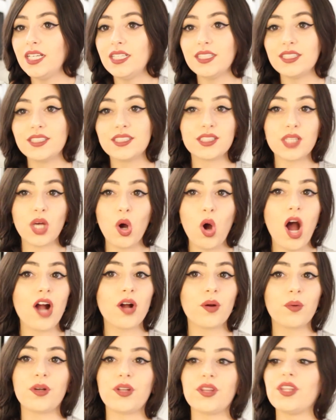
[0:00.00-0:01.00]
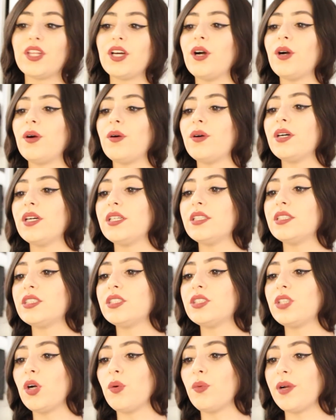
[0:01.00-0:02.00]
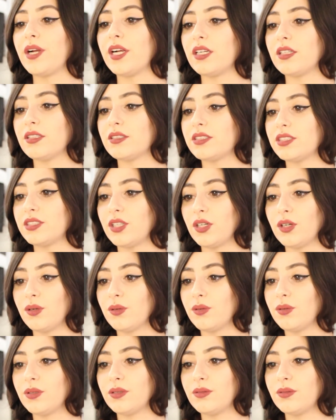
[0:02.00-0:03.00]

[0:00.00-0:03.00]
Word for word: It's so awkward though. It's so weird, so.